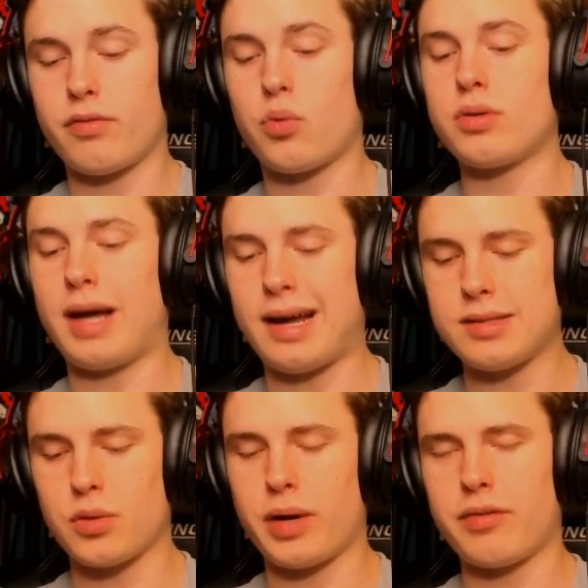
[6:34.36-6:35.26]

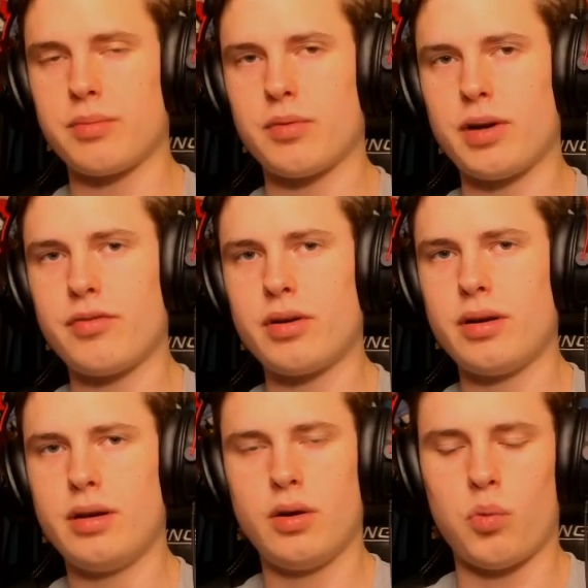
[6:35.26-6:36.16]
tiles away from the river,
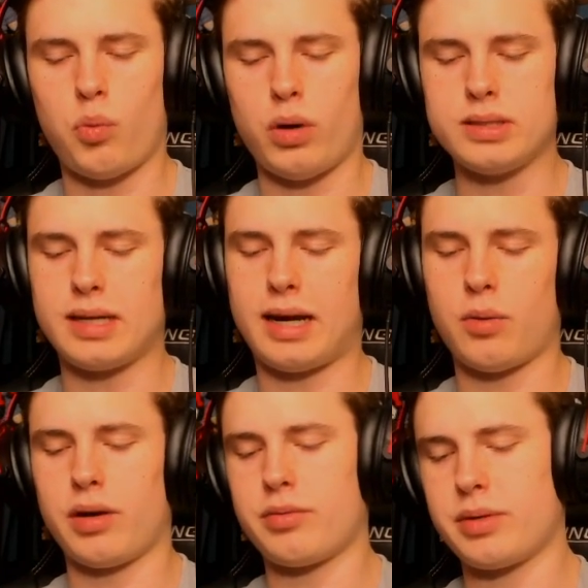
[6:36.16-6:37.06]
1 tile
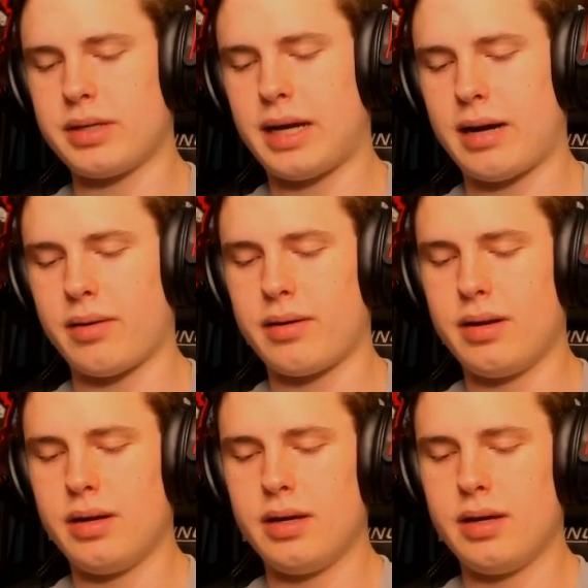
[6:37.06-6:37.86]
away from your tower.